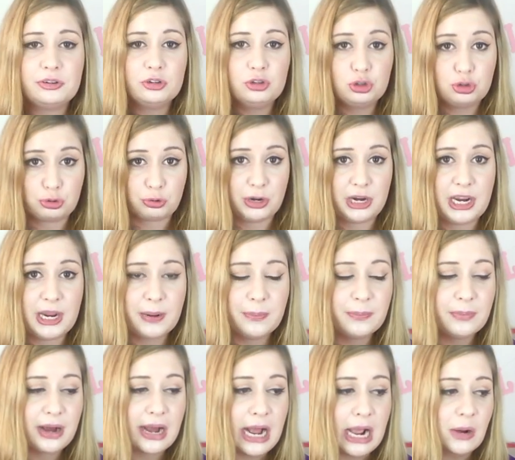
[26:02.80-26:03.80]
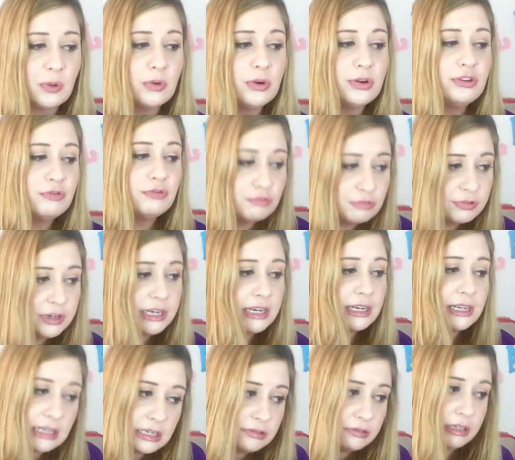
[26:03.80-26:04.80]
dream. I would
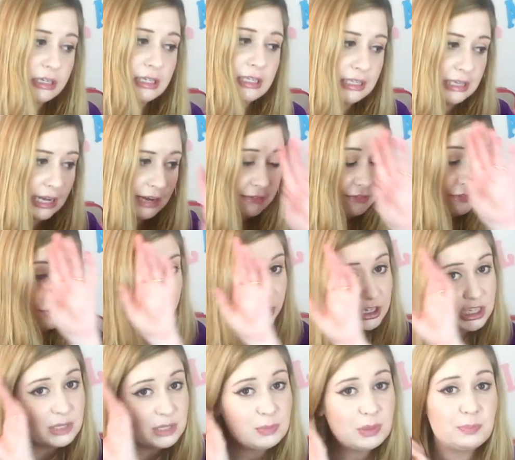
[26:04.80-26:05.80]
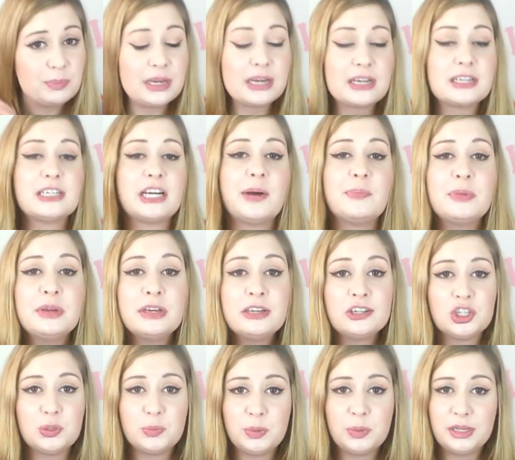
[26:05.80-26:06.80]
really, really love for it to be picked up
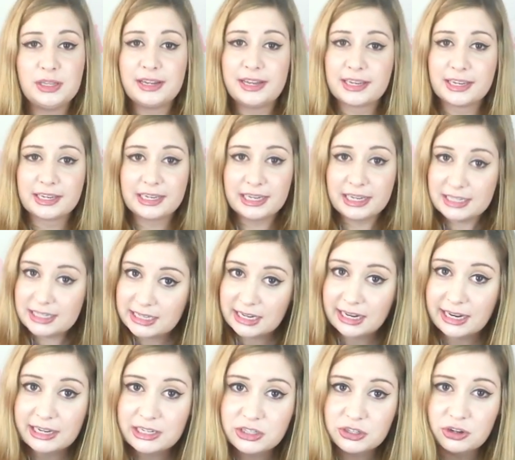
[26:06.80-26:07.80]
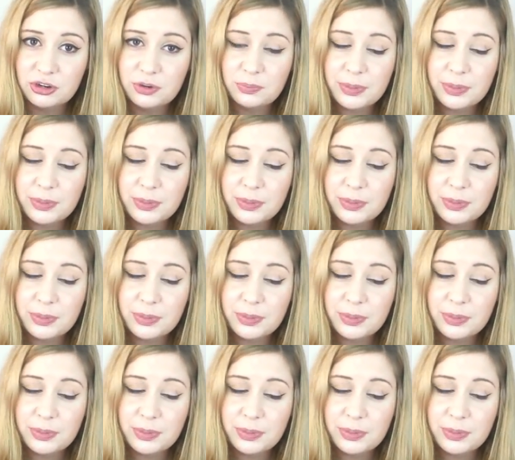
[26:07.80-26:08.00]
to be like a kid's cartoon,